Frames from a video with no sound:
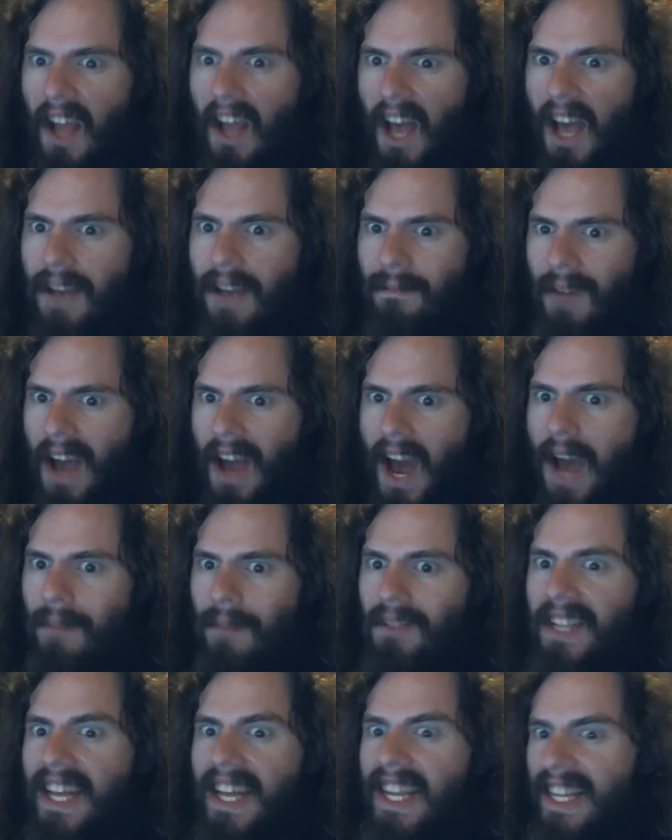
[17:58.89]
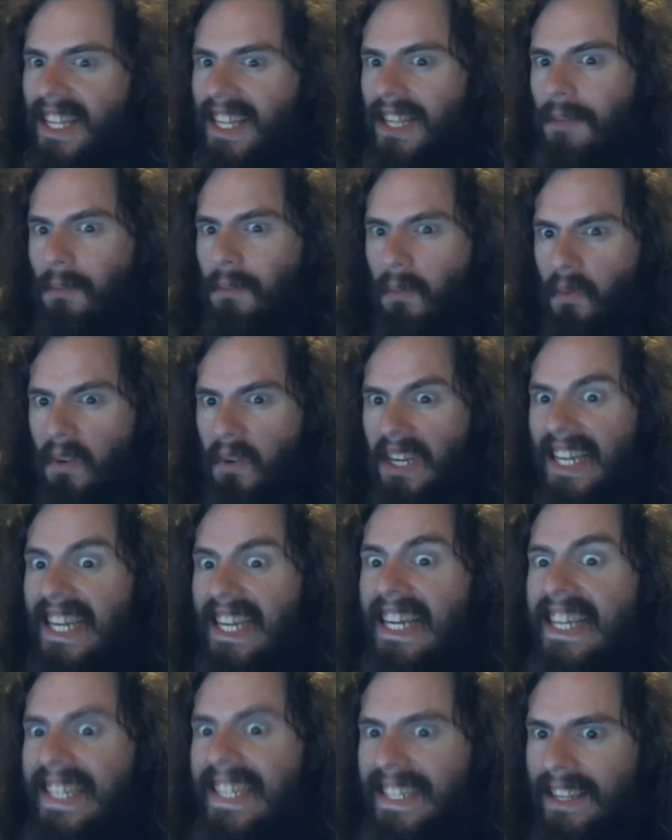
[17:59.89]
letting them
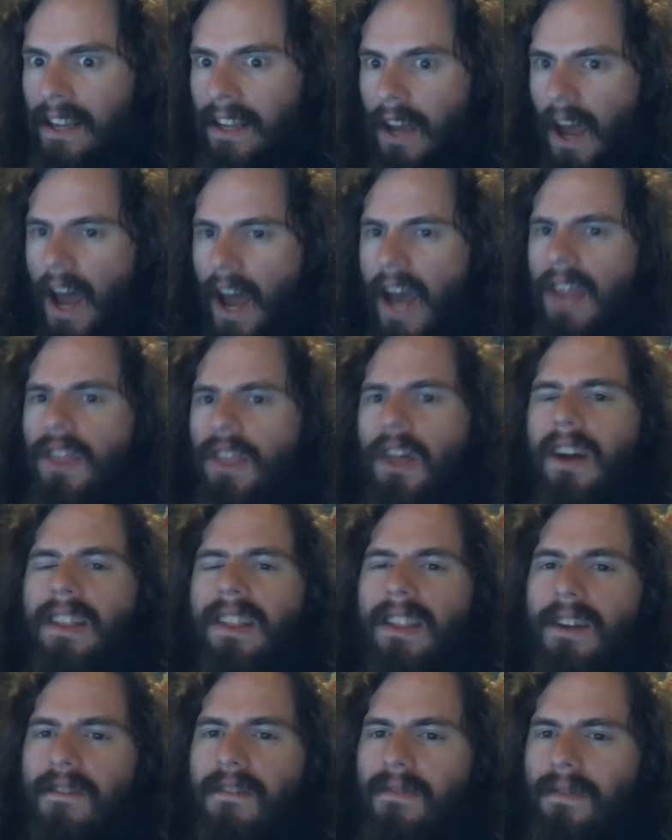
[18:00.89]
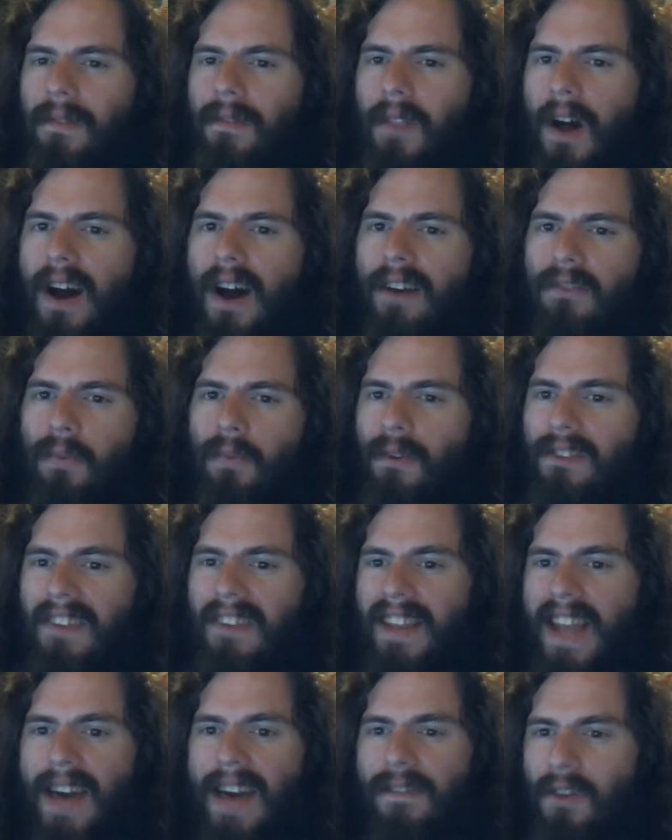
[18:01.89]
win, I thought their loss was
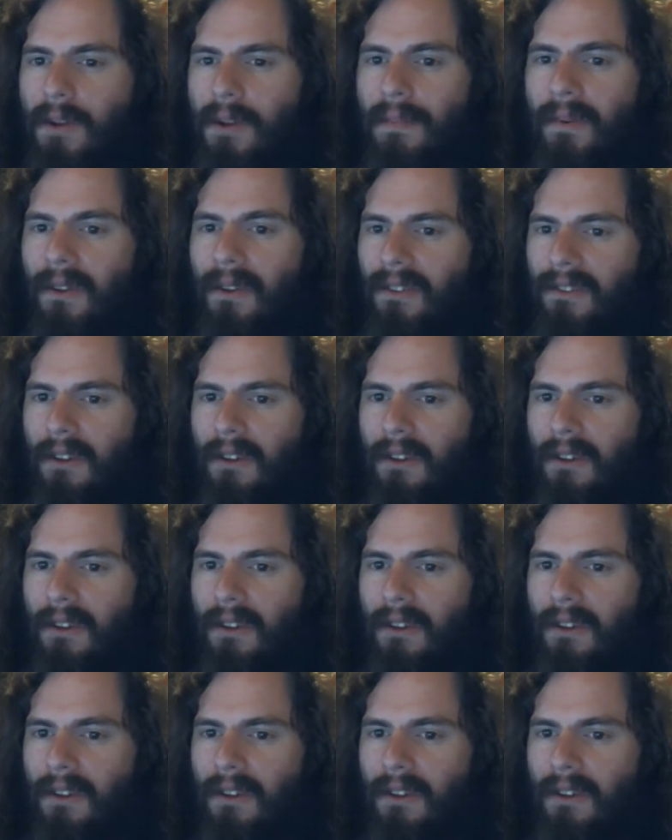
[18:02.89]
inevitable.